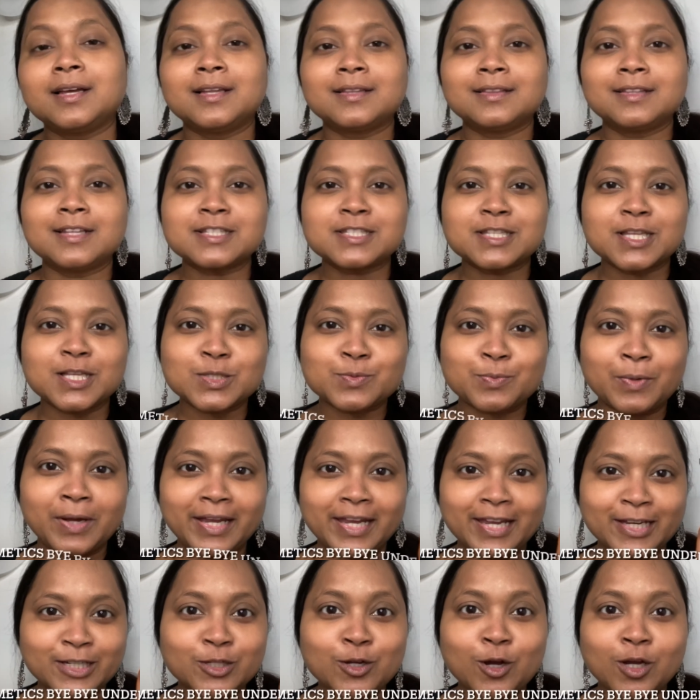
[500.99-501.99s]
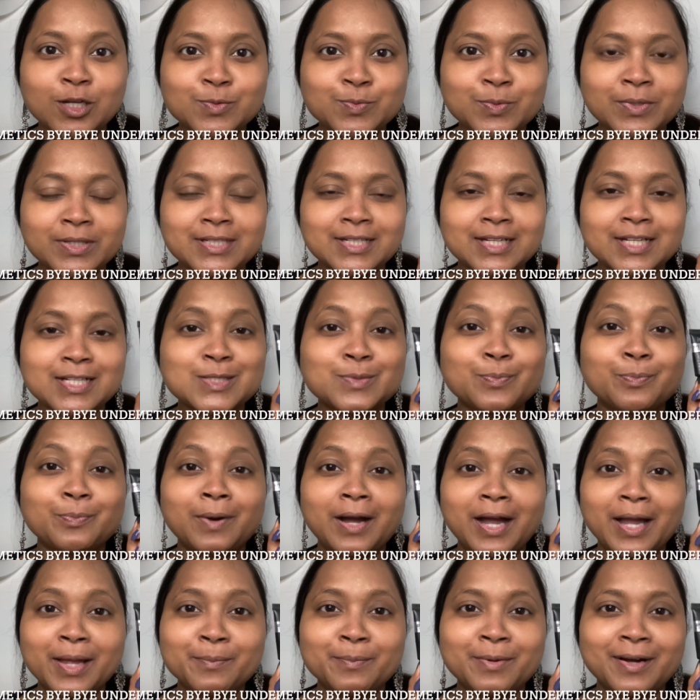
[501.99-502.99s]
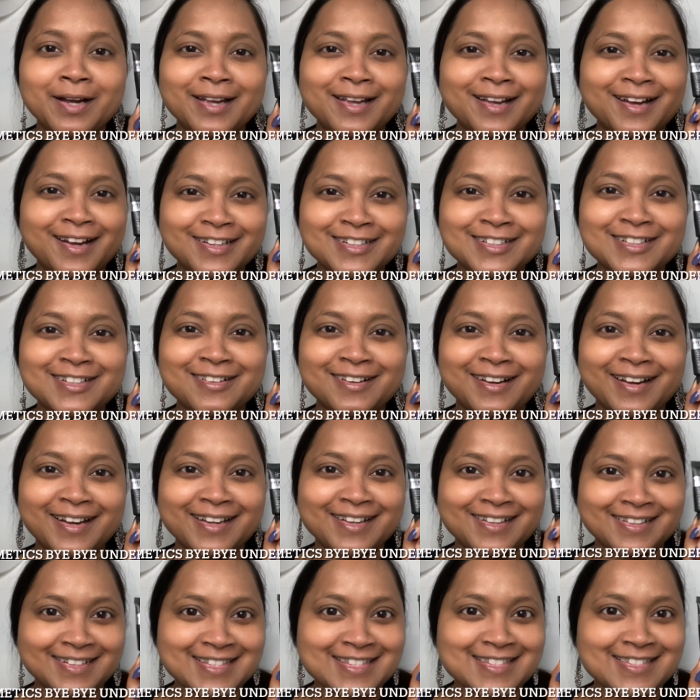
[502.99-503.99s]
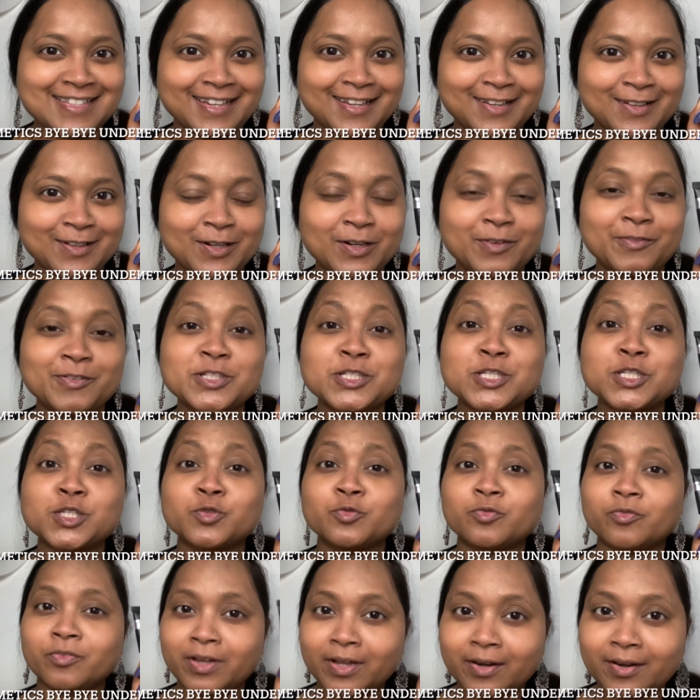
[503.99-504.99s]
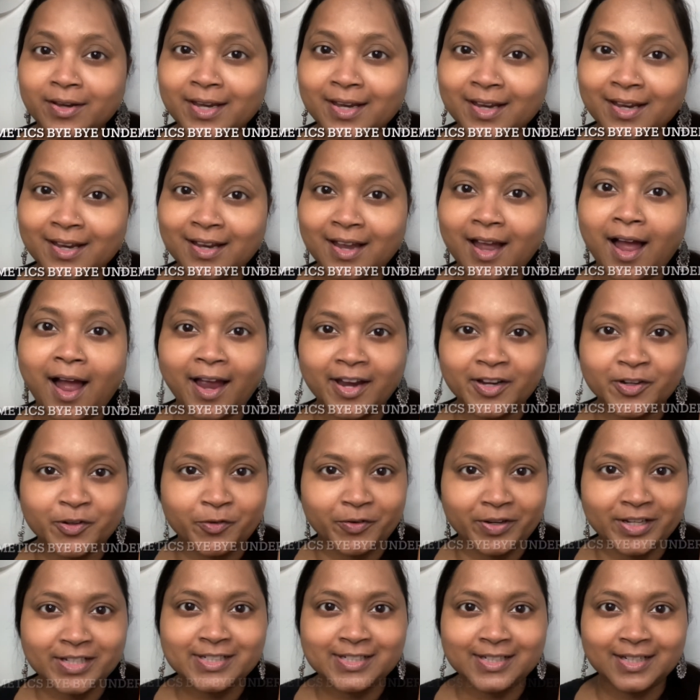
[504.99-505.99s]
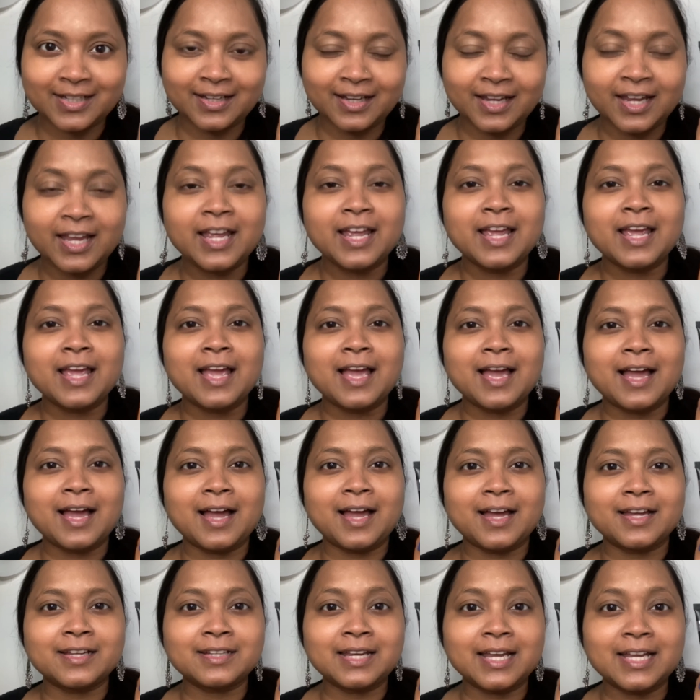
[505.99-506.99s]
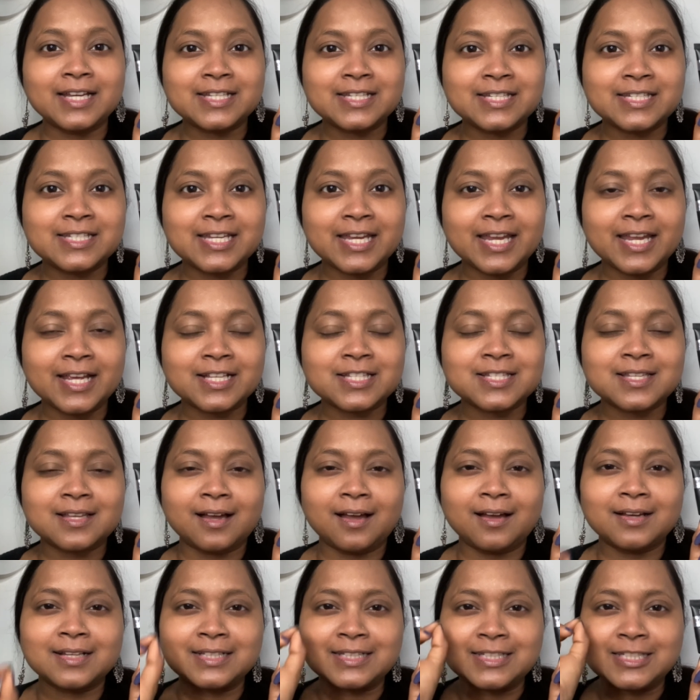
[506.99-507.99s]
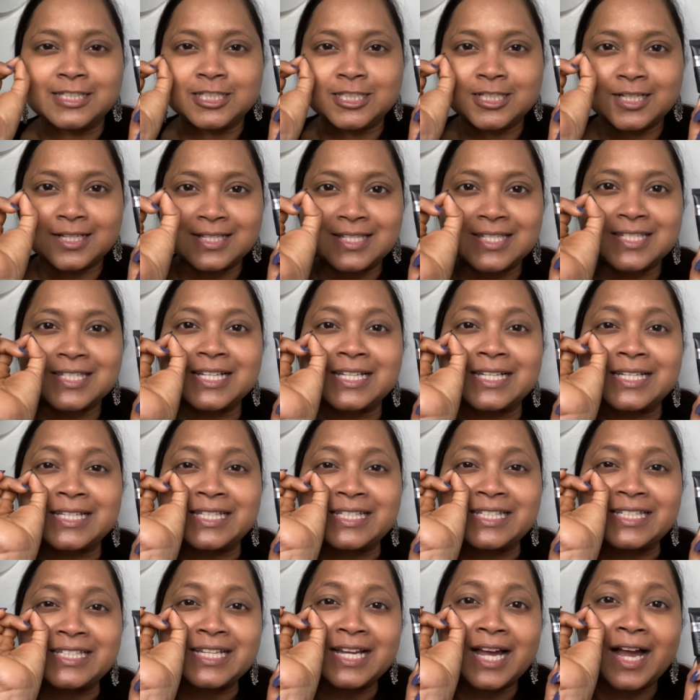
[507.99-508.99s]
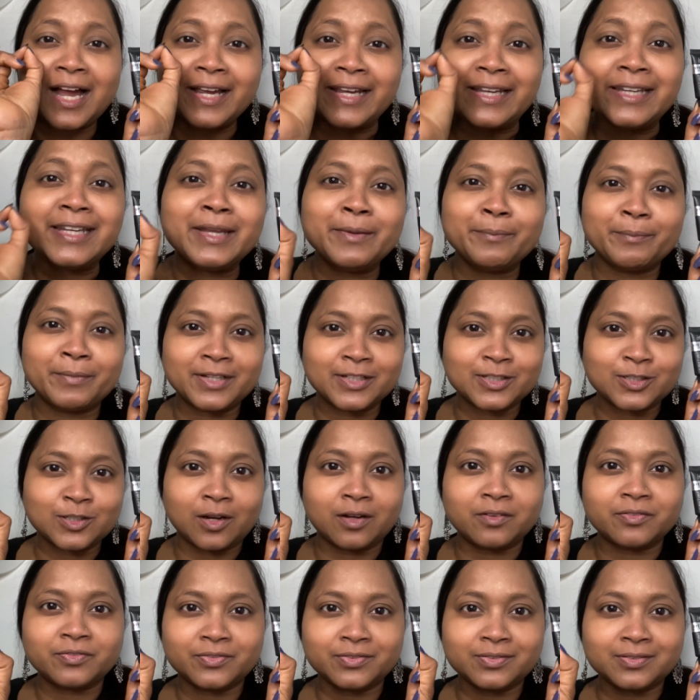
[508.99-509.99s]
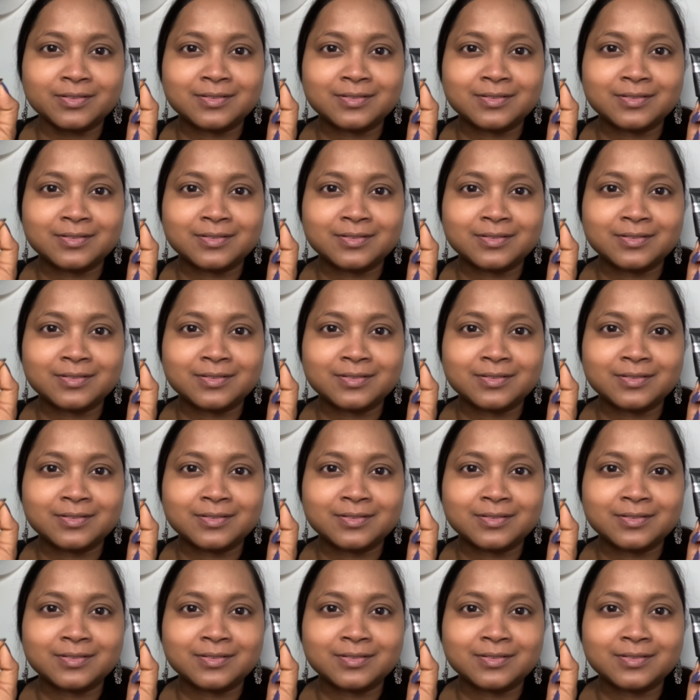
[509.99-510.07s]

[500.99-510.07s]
This is my It Cosmetics Bye Bye Under Eye Concealer, which is very hydrating, and it takes just a tiny bit of